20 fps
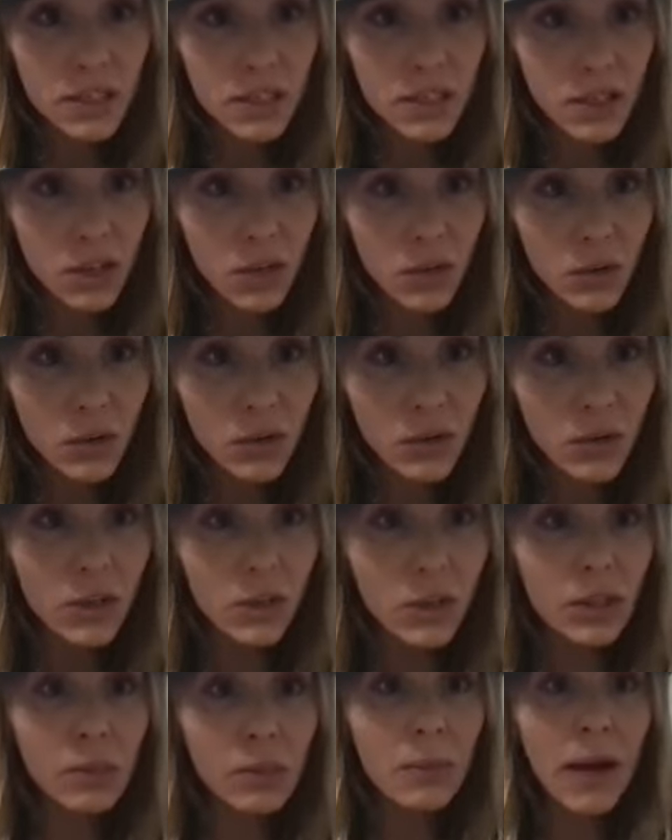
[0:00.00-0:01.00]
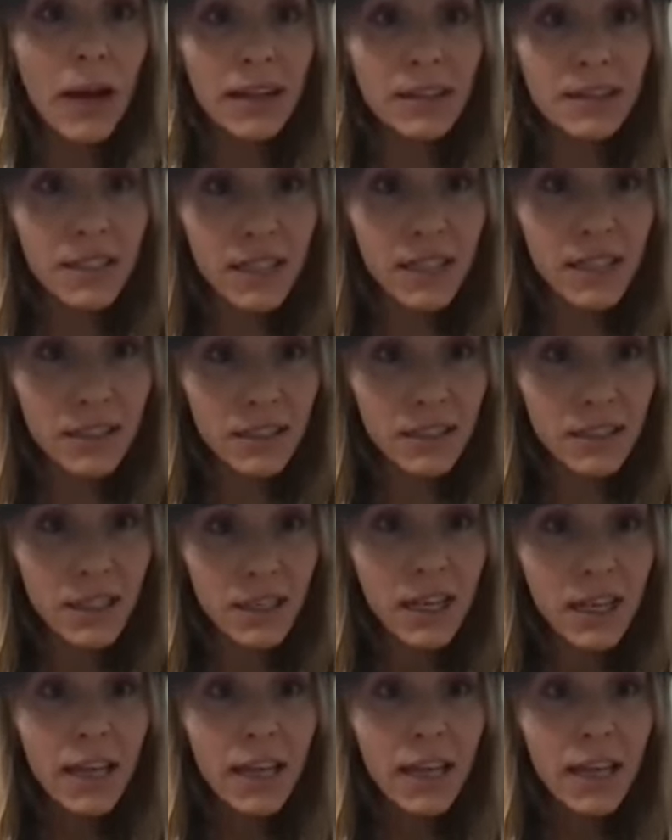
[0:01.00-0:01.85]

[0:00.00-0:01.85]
is low. They're in the back seat.